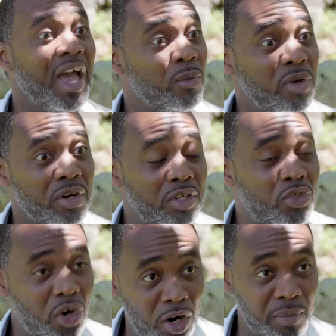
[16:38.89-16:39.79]
and we are
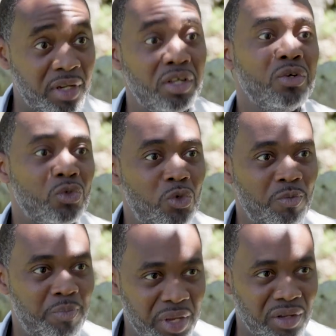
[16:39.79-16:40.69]
determined
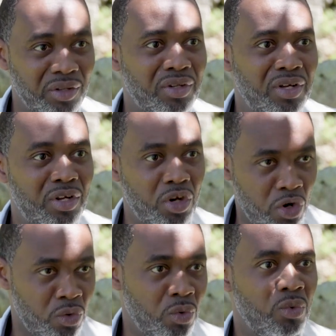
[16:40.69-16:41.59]
to build
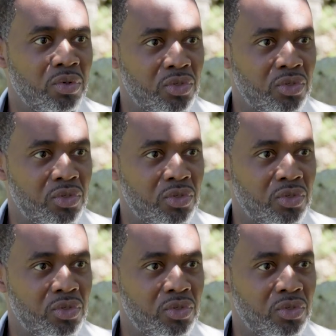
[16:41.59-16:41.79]
new